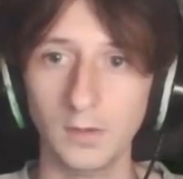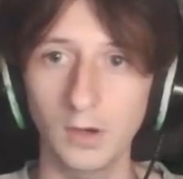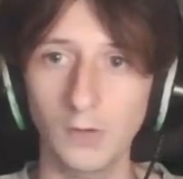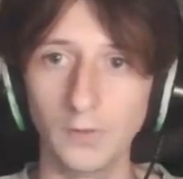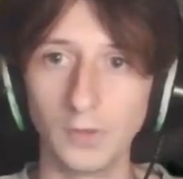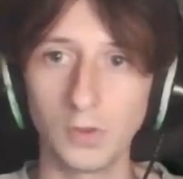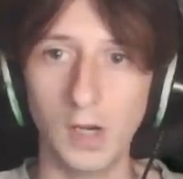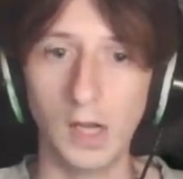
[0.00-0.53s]

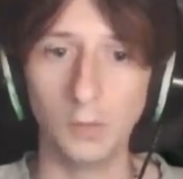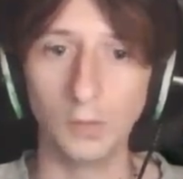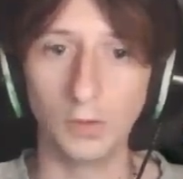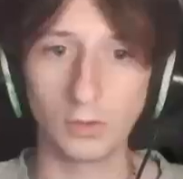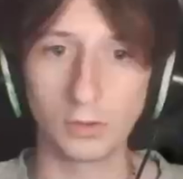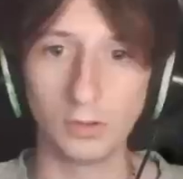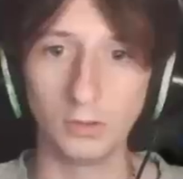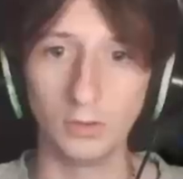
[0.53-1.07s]
Overground,
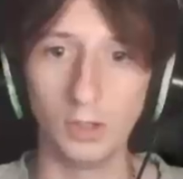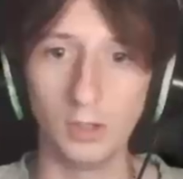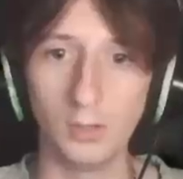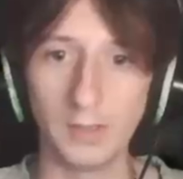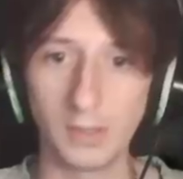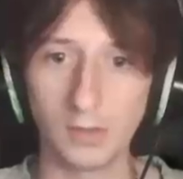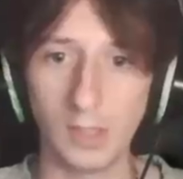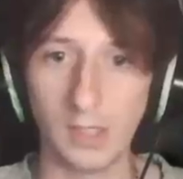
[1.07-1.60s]
nocturnal
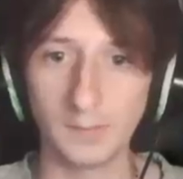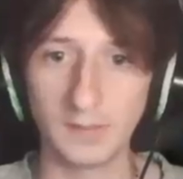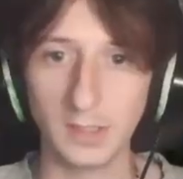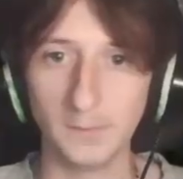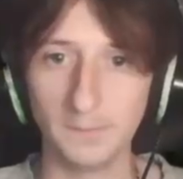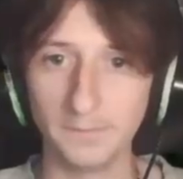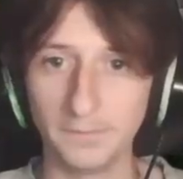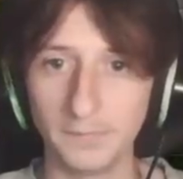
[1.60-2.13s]
hermit crabs.
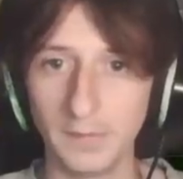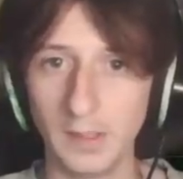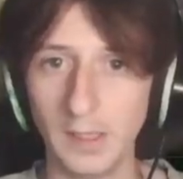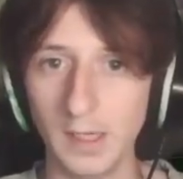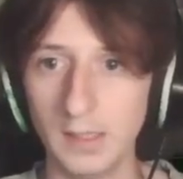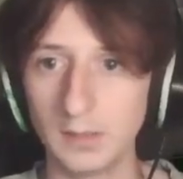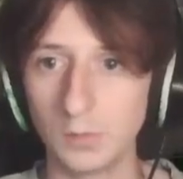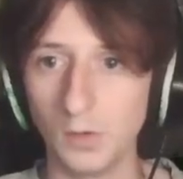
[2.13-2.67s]
Yep,
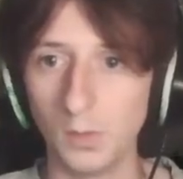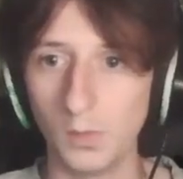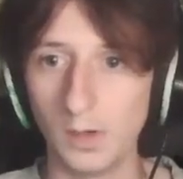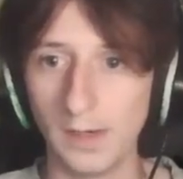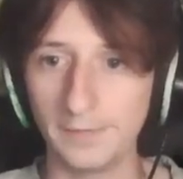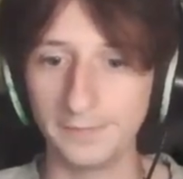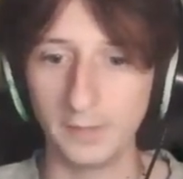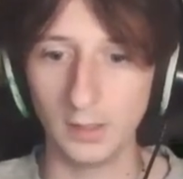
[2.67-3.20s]
that is what we're
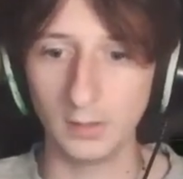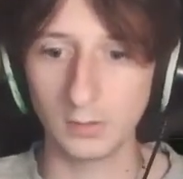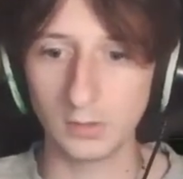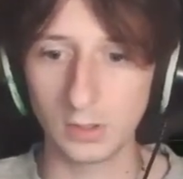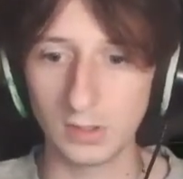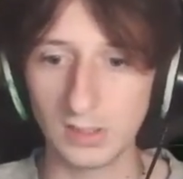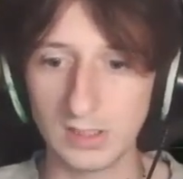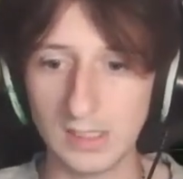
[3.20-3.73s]
after.
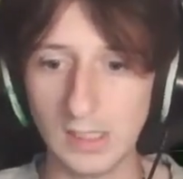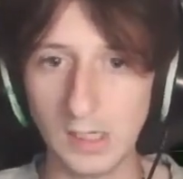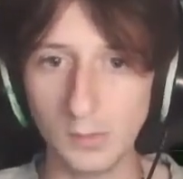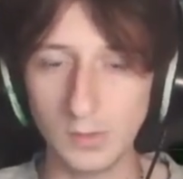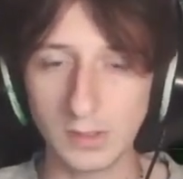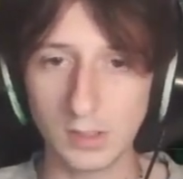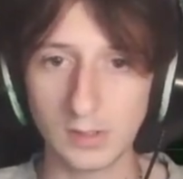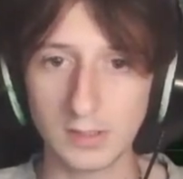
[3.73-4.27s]
So you see how
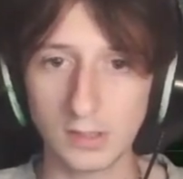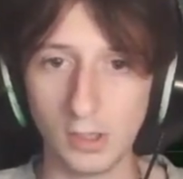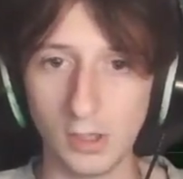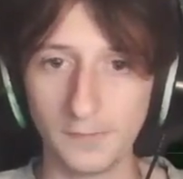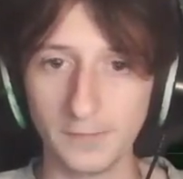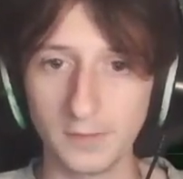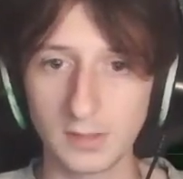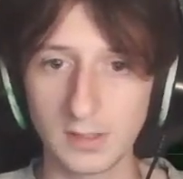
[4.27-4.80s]
we turn this
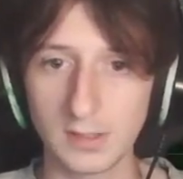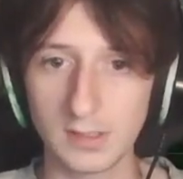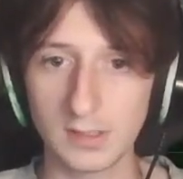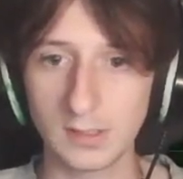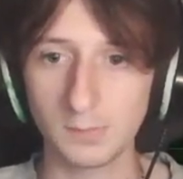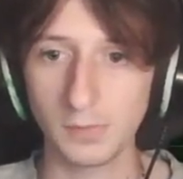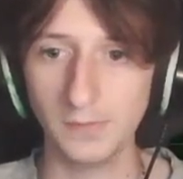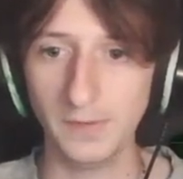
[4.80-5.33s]
off, because
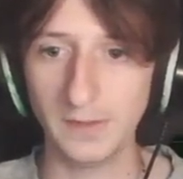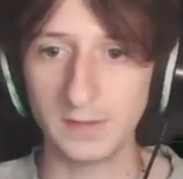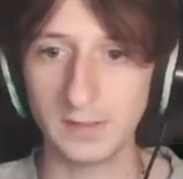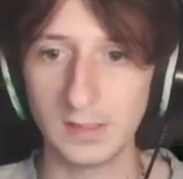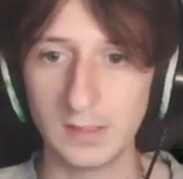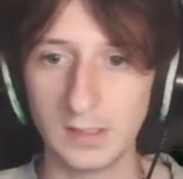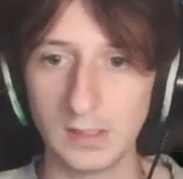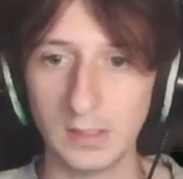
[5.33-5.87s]
this prevents
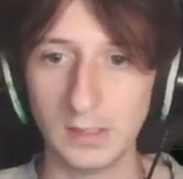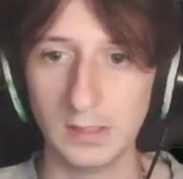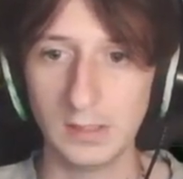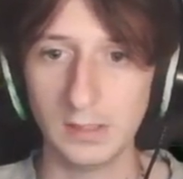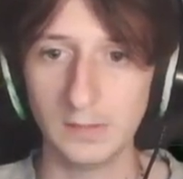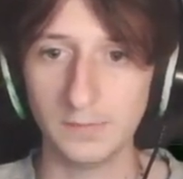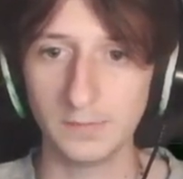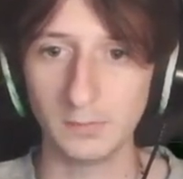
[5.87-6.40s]
this guy
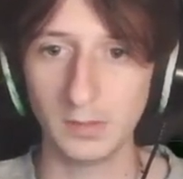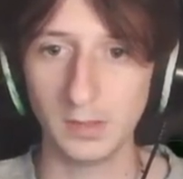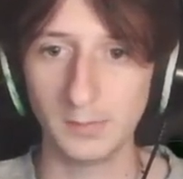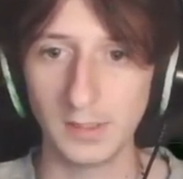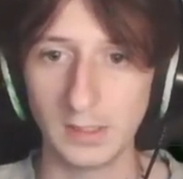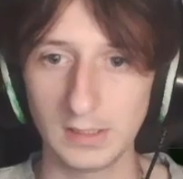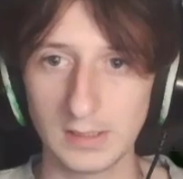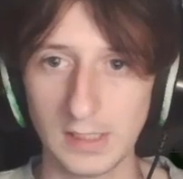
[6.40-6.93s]
here from
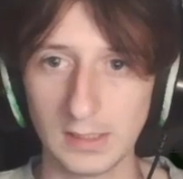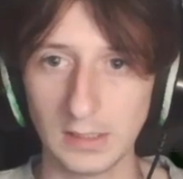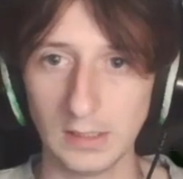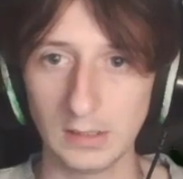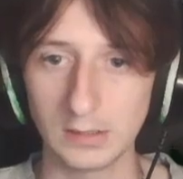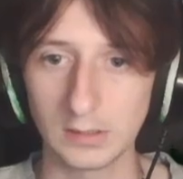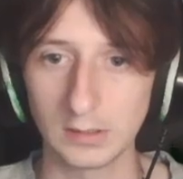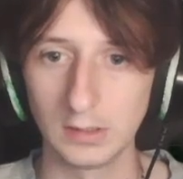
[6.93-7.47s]
coming and
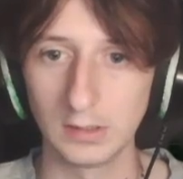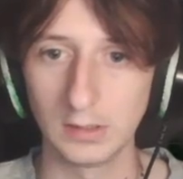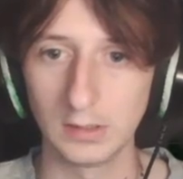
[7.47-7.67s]
attacking us.